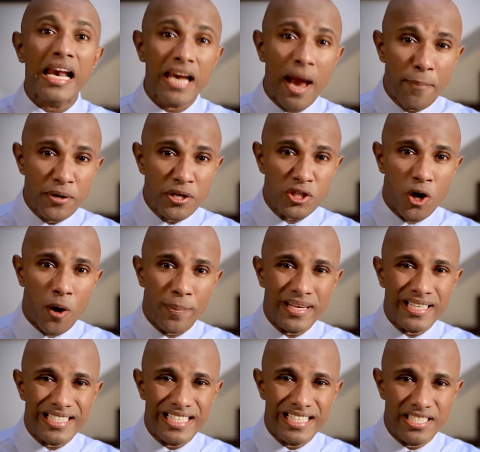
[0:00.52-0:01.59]

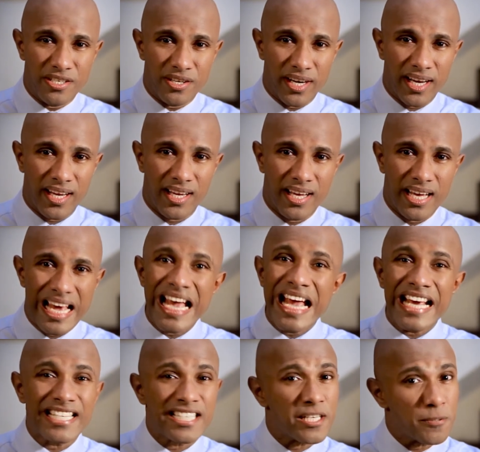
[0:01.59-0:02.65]
Laparoscopic surgery
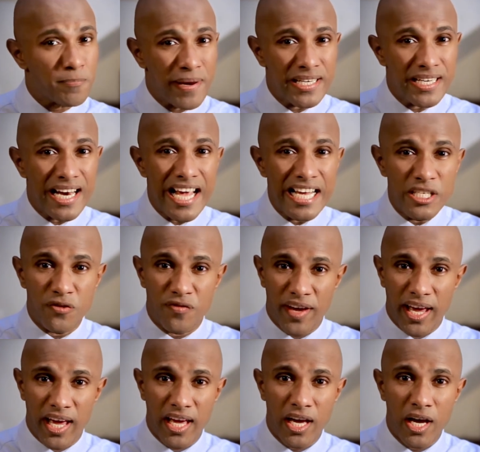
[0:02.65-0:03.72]
is a specialized
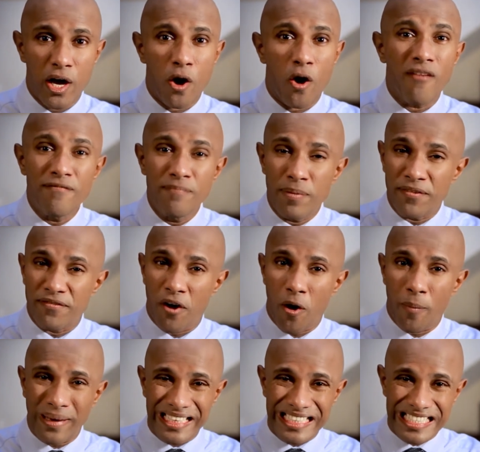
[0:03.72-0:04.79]
way of
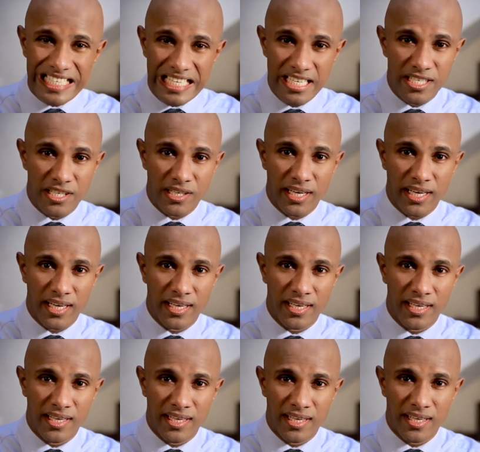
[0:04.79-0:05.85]
performing surgery.
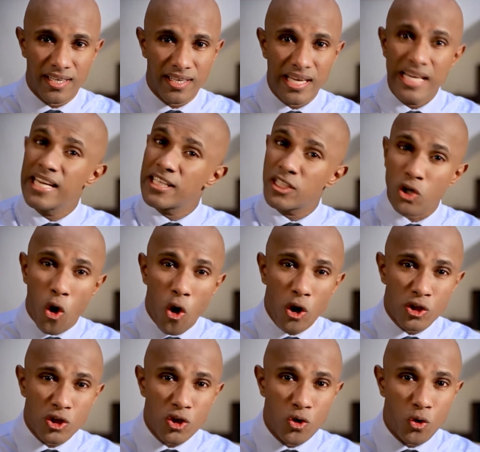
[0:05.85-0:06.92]
It's
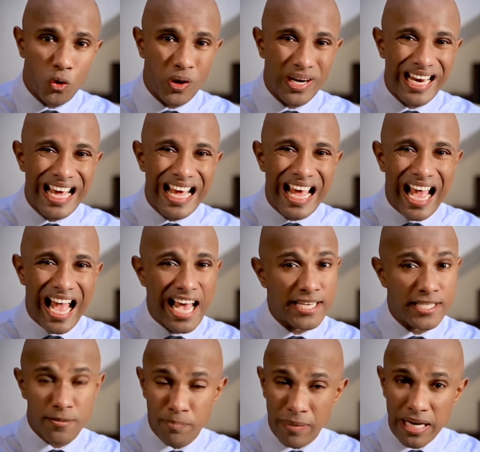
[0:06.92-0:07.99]
also known
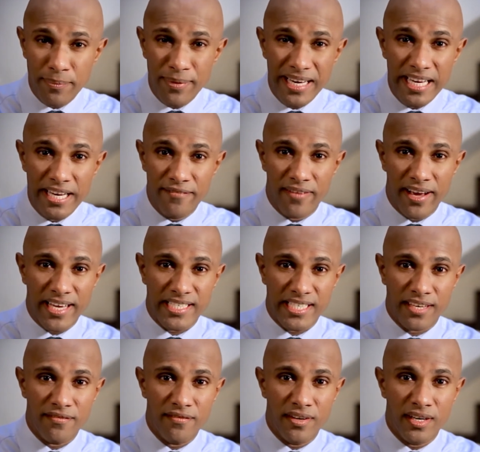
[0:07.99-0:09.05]
as minimally
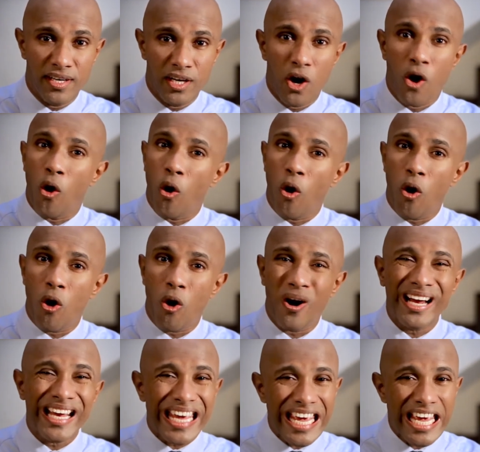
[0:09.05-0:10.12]
invasive or
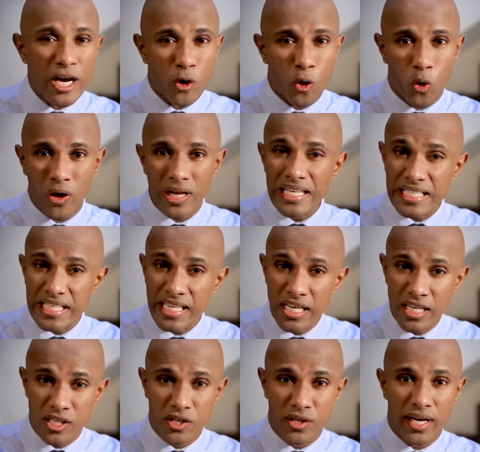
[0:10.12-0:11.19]
keyhole
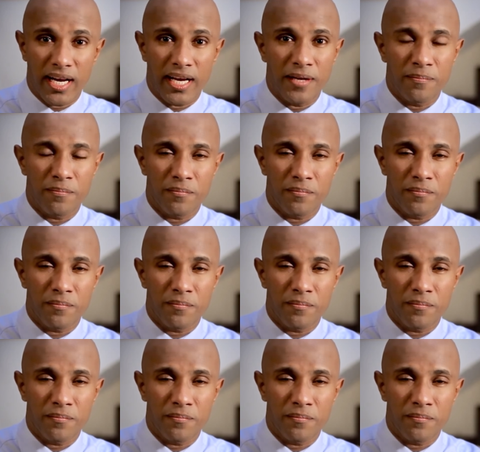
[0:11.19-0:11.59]
surgery.